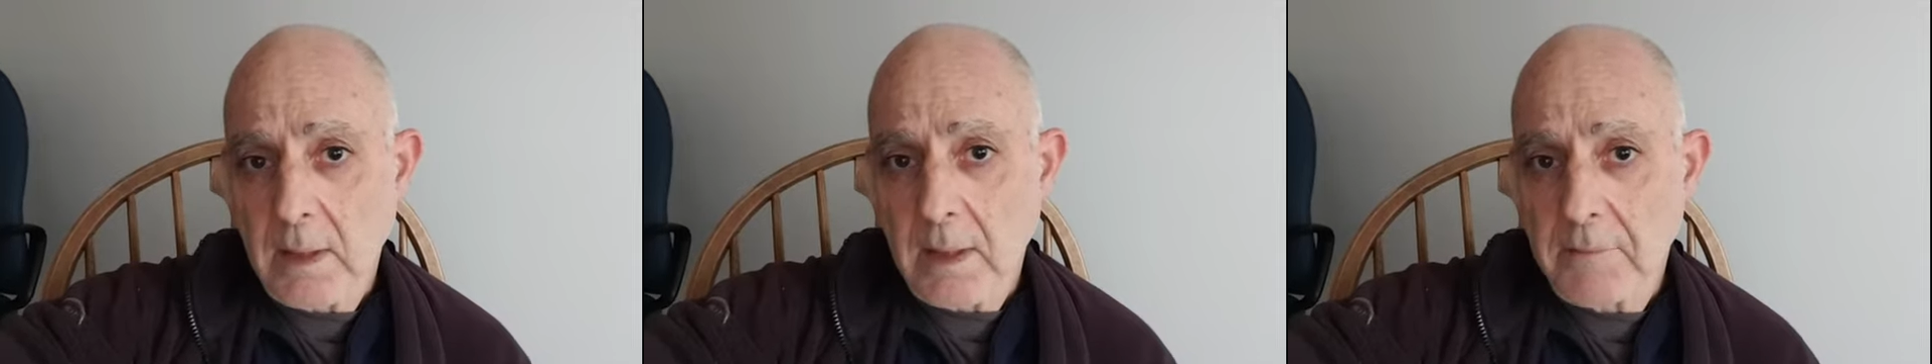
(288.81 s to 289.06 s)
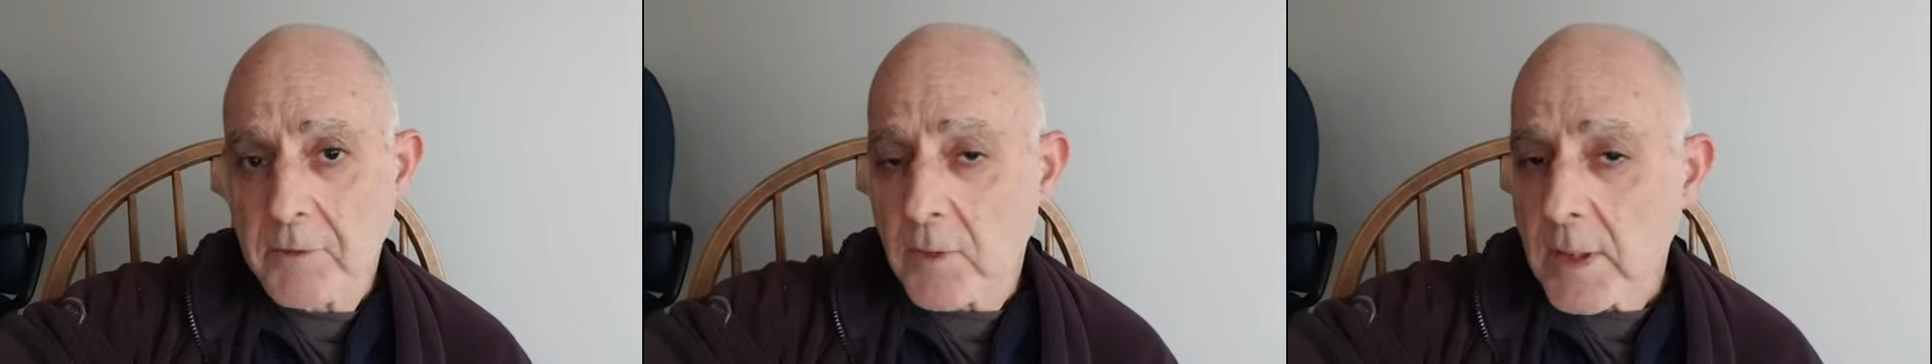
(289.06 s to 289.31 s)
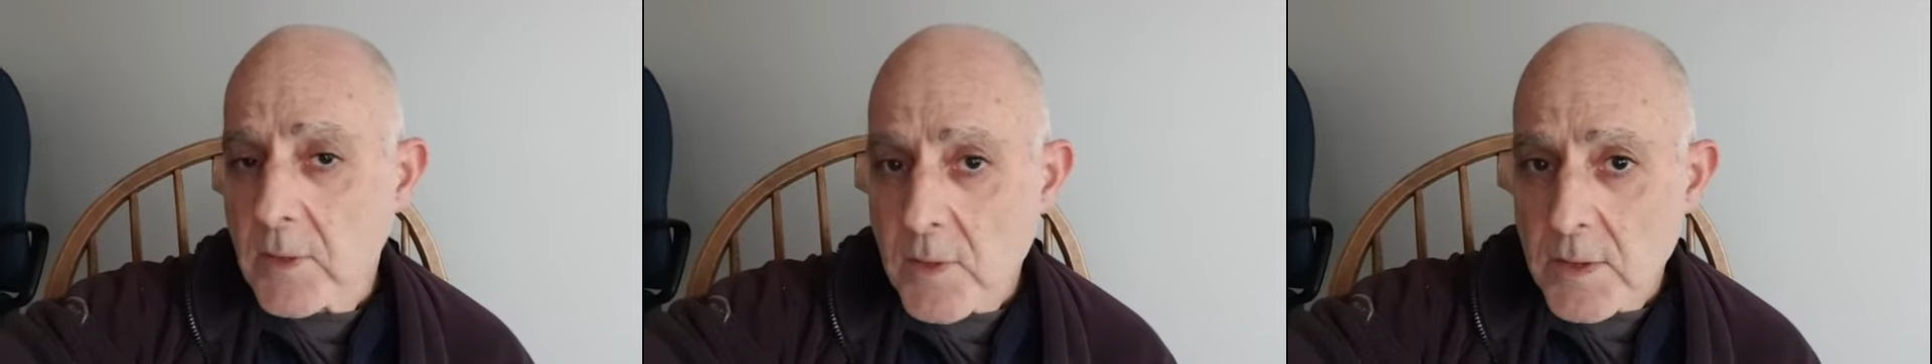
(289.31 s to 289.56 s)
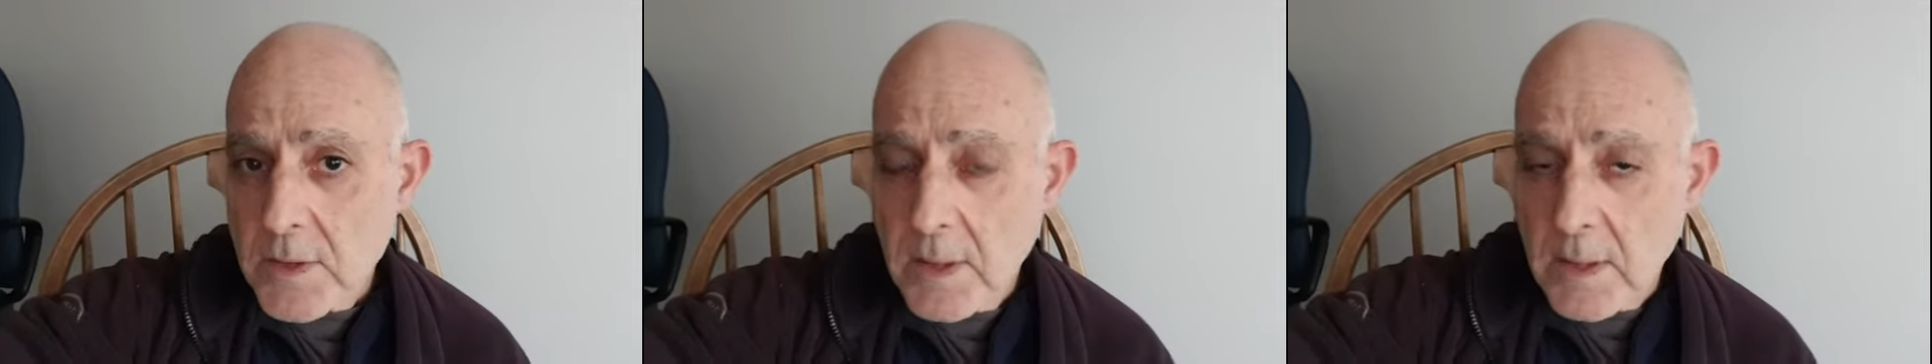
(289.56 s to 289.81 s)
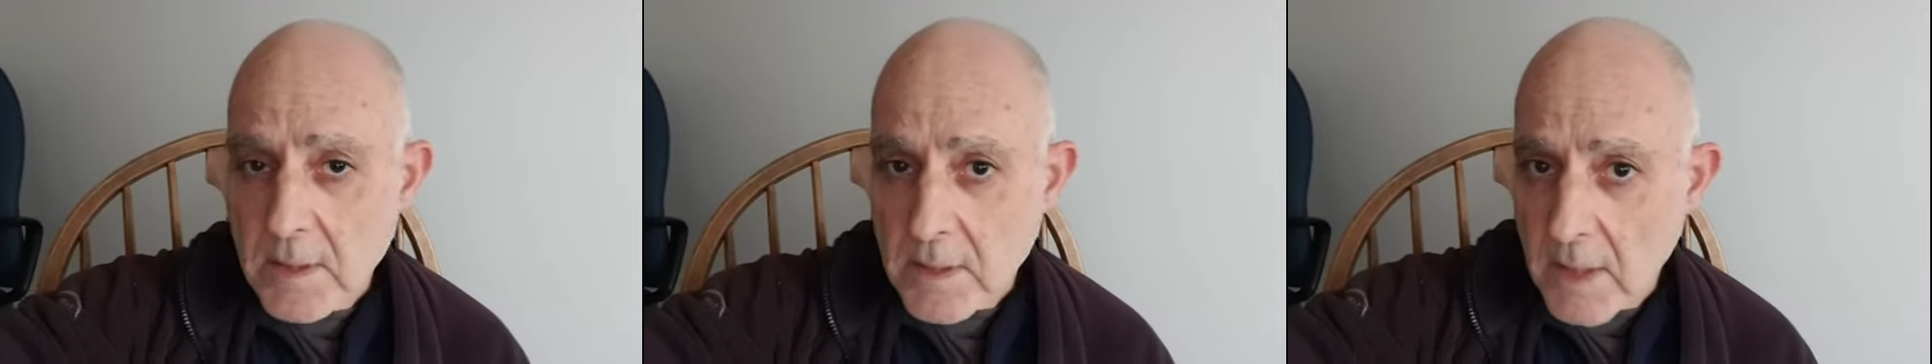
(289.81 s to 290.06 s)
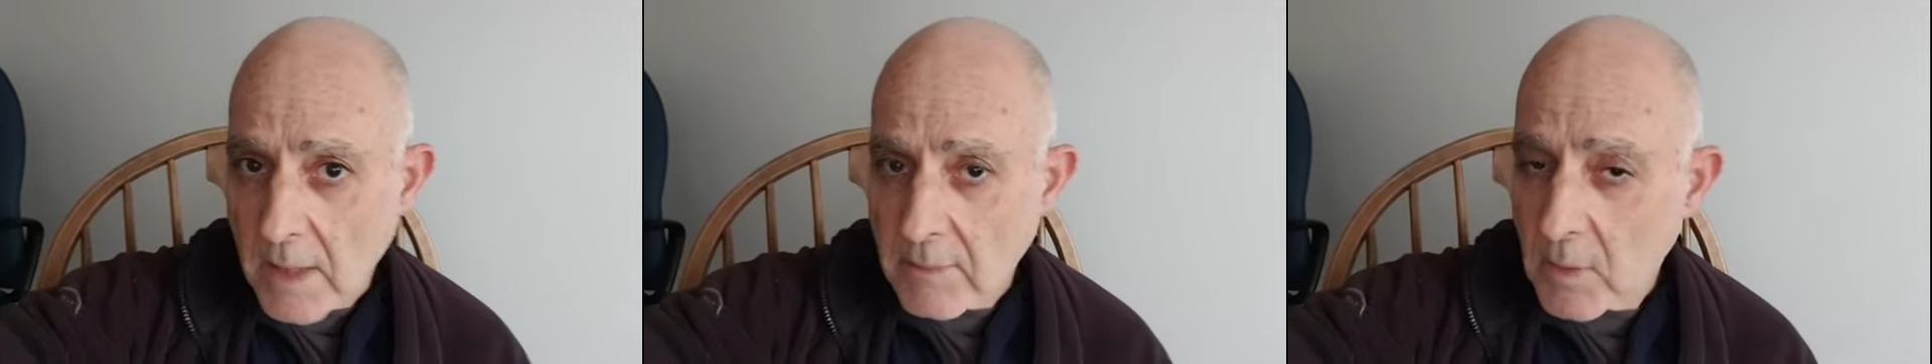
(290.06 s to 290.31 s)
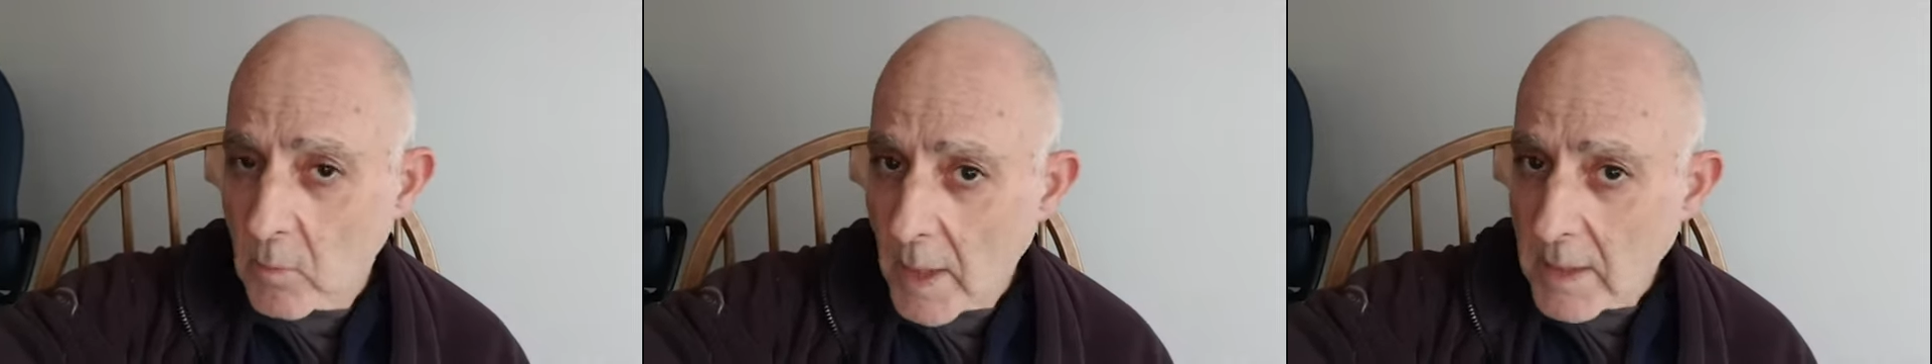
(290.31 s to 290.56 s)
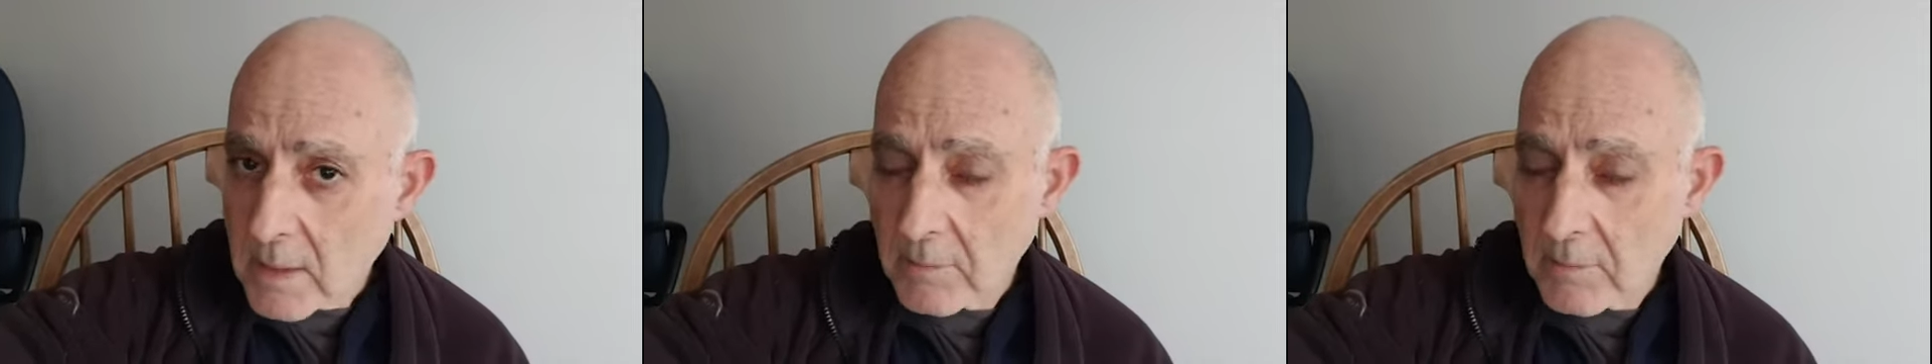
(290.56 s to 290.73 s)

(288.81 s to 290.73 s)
if you're interested in saving weight,